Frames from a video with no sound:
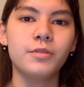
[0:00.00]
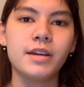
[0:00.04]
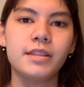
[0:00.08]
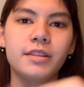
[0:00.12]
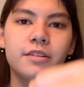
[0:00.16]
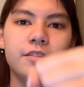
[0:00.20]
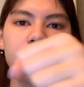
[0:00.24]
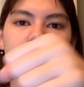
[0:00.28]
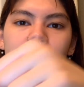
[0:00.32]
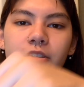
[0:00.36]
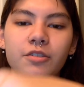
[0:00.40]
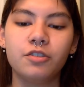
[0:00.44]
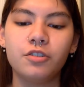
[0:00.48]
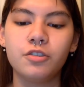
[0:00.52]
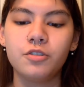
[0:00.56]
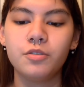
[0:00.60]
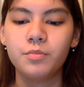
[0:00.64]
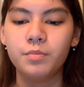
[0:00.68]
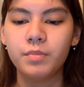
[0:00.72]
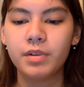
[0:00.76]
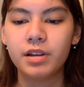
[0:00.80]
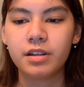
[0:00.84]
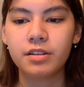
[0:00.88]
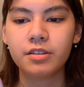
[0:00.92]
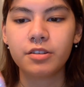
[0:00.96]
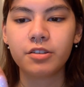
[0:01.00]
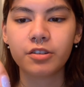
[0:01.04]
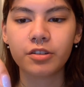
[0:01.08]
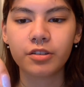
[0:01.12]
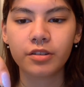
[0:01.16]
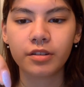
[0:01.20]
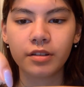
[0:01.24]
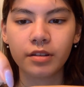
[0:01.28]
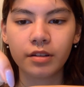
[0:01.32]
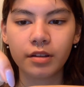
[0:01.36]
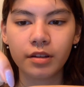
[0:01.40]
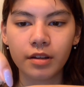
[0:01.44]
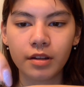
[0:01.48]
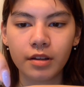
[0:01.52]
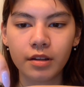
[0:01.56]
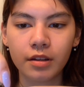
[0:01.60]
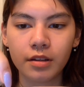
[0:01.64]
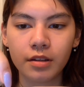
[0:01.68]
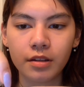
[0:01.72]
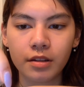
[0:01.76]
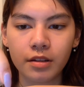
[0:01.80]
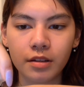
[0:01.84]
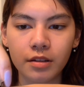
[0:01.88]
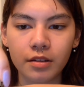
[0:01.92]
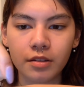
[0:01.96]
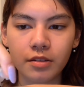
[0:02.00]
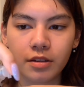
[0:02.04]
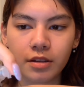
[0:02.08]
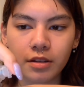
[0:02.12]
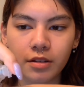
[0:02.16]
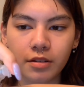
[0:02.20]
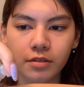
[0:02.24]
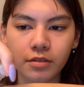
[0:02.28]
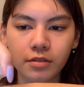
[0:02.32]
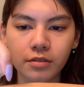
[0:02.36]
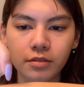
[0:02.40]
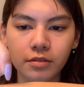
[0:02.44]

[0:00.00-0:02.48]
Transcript: rather than too much. So